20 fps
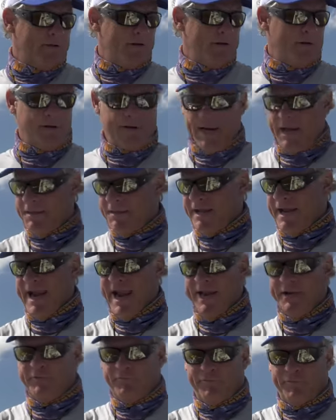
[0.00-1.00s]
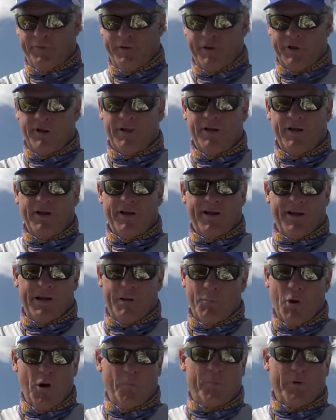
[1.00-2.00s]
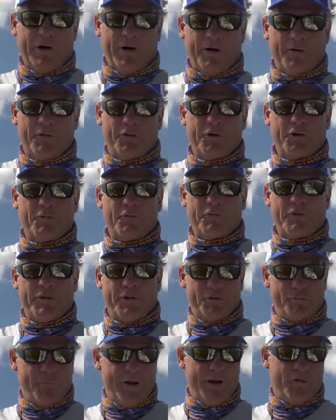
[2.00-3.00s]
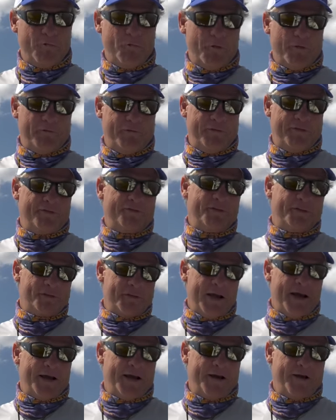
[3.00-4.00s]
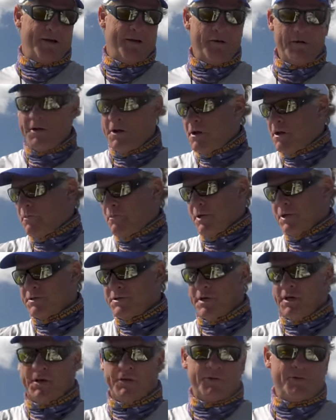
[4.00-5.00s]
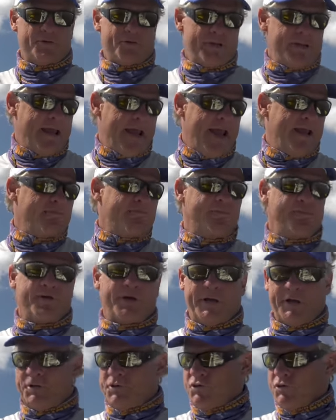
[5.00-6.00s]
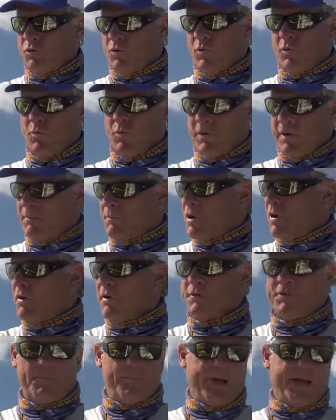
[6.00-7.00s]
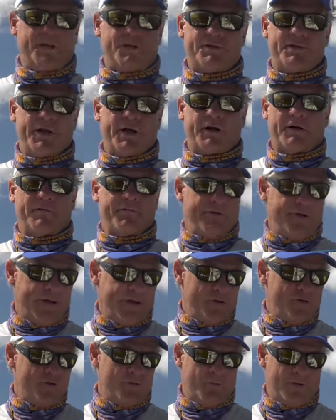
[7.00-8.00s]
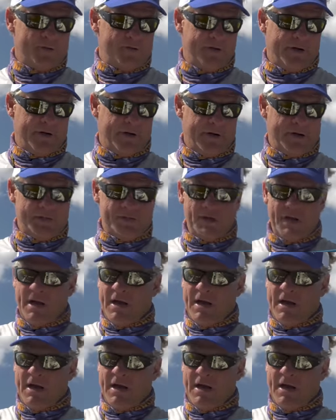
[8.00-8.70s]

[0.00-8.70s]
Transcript: there. I got the eight foot, and I'm hoping I don't hook one of these big 150s out here. But uh, using the eight foot inshore, what I'm calling the meat stick of the inshore series,